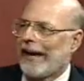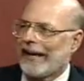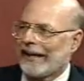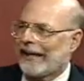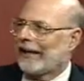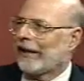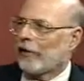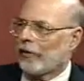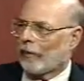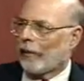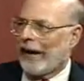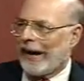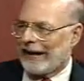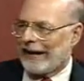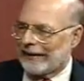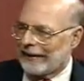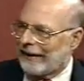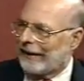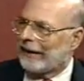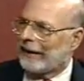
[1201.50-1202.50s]
banging and
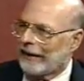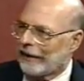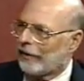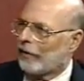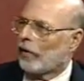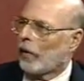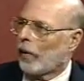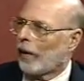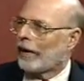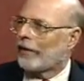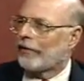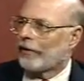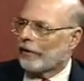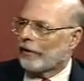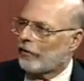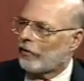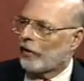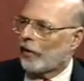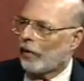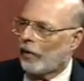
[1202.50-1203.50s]
rattling and noise
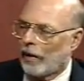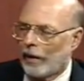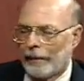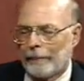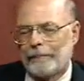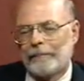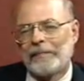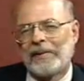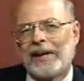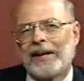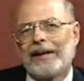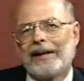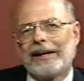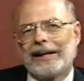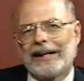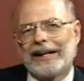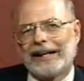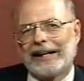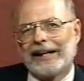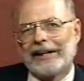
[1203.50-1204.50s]
and so on.
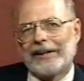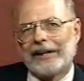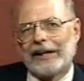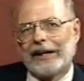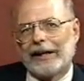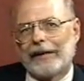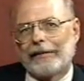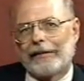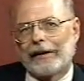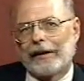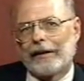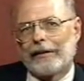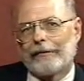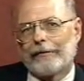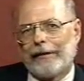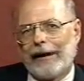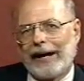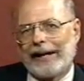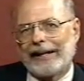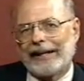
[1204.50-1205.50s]
And
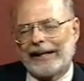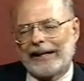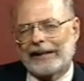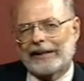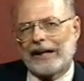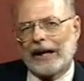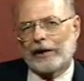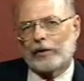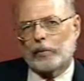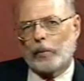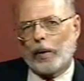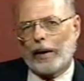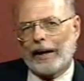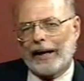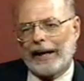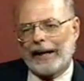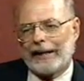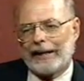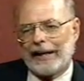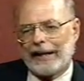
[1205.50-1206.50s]
finally it got
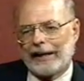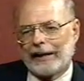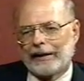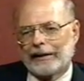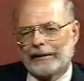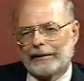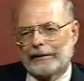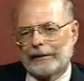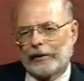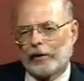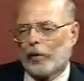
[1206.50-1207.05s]
quiet, and a